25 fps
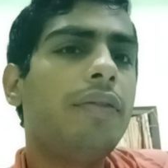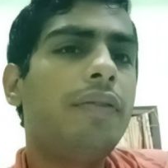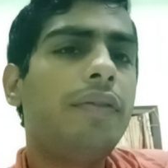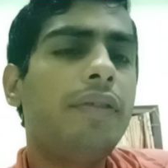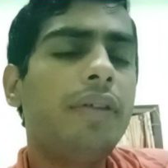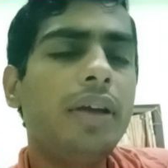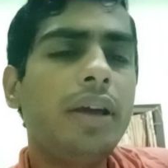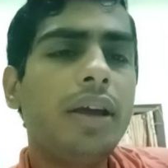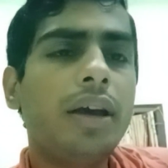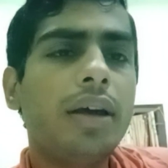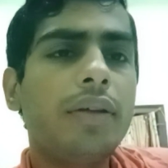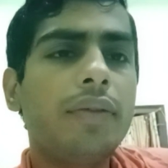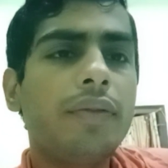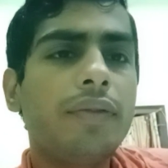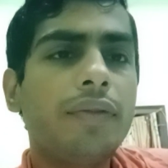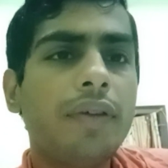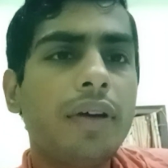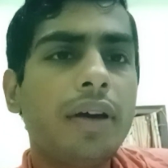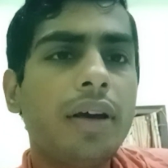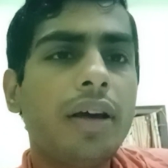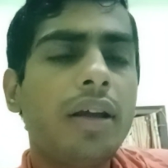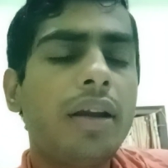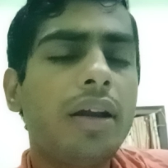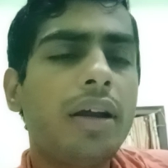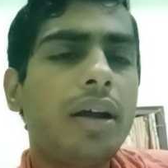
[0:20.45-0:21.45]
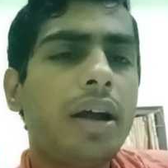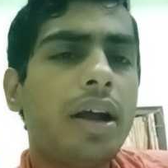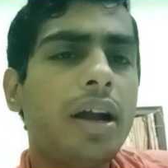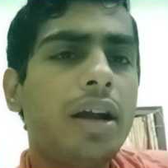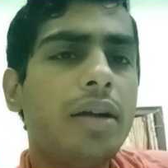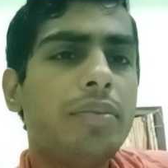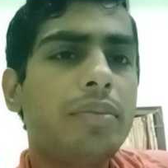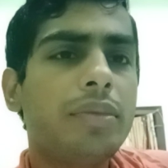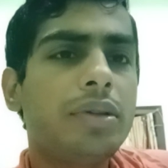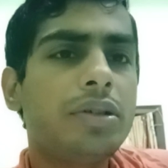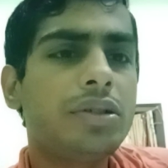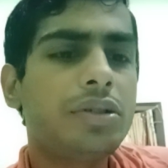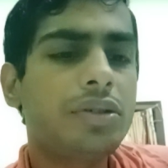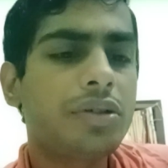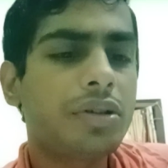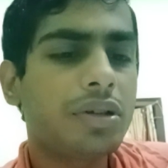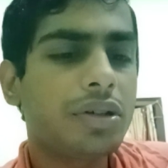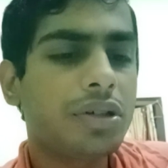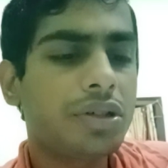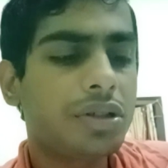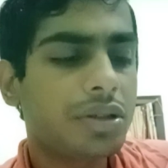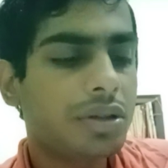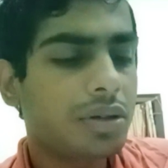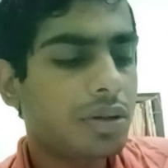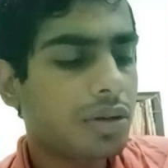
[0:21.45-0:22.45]
free and fair
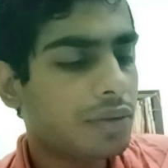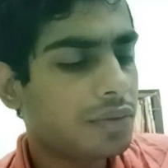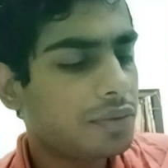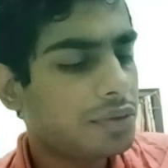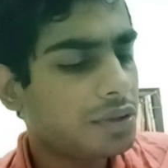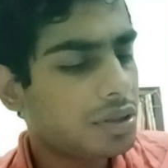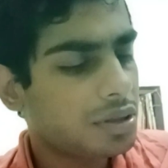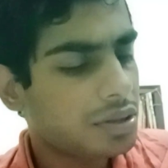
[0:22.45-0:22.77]
administration of